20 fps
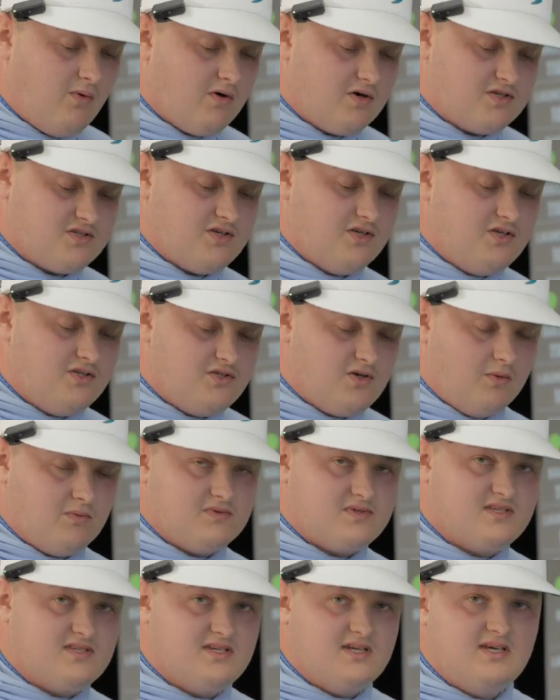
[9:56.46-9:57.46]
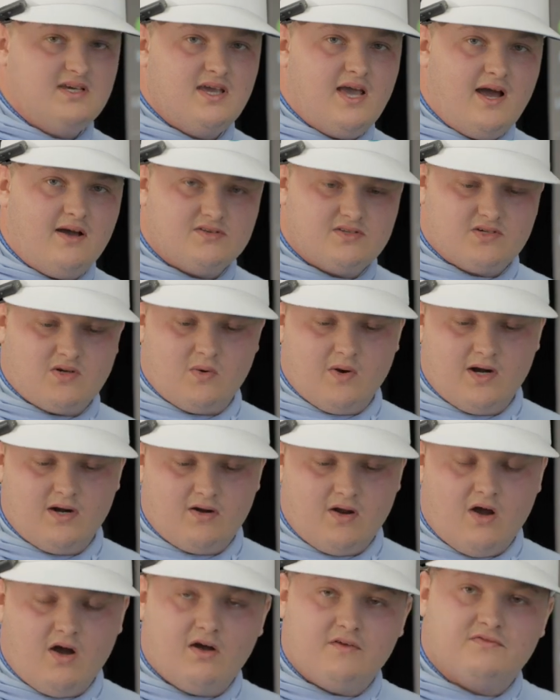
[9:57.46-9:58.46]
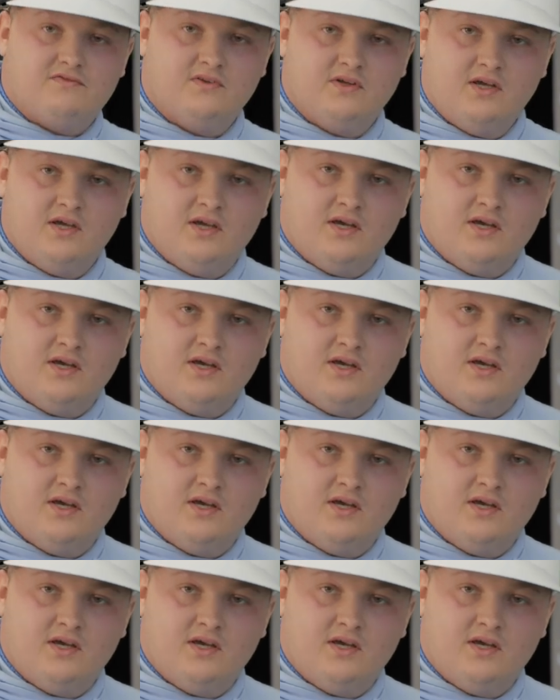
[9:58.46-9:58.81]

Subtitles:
more so you don't see how squared off